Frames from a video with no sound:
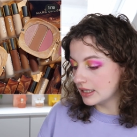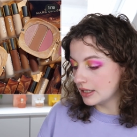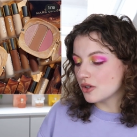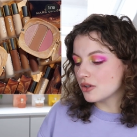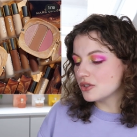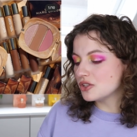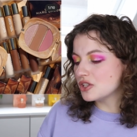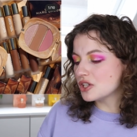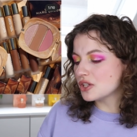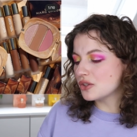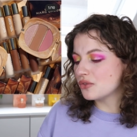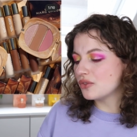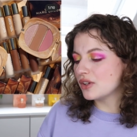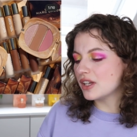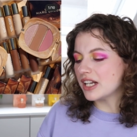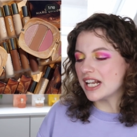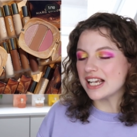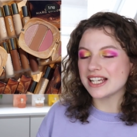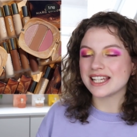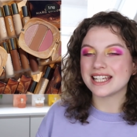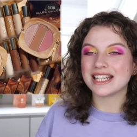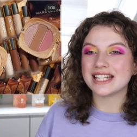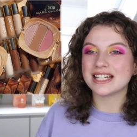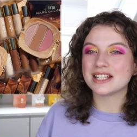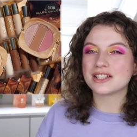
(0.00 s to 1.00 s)
So I just feel
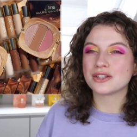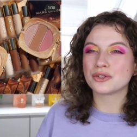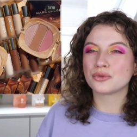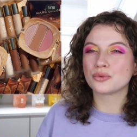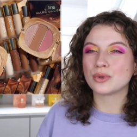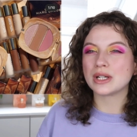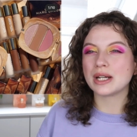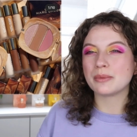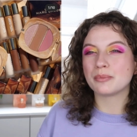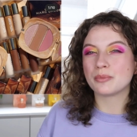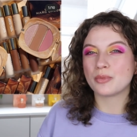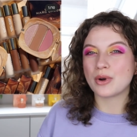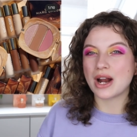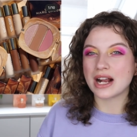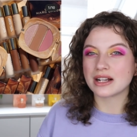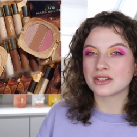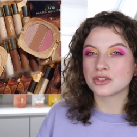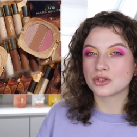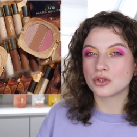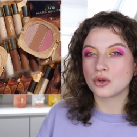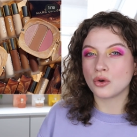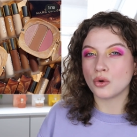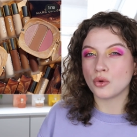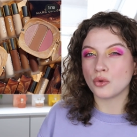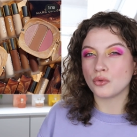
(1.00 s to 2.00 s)
like it isn't really
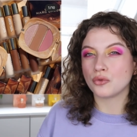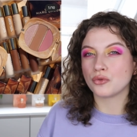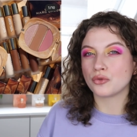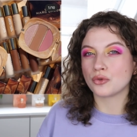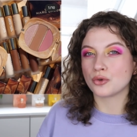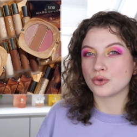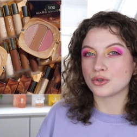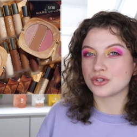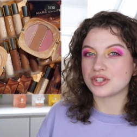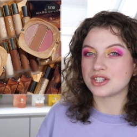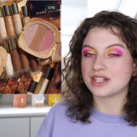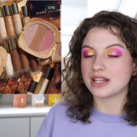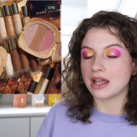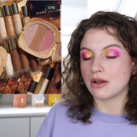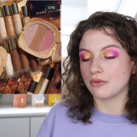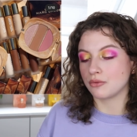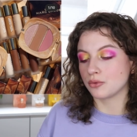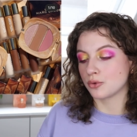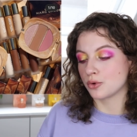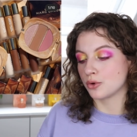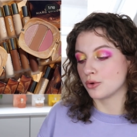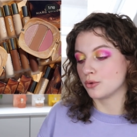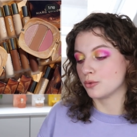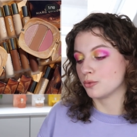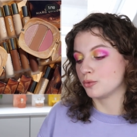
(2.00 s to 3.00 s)
practical for
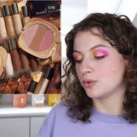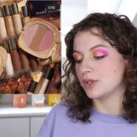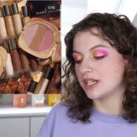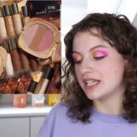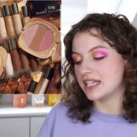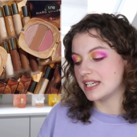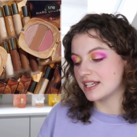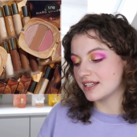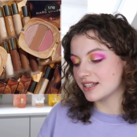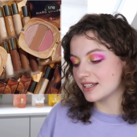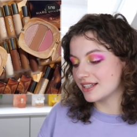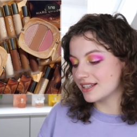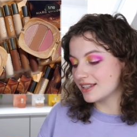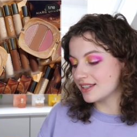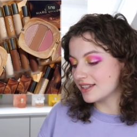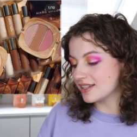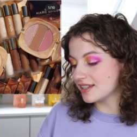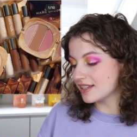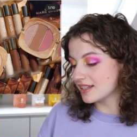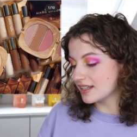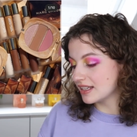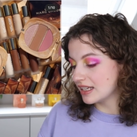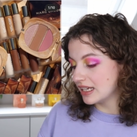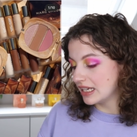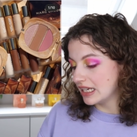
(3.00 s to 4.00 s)
several
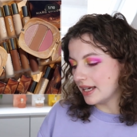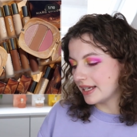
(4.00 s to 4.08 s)
reasons.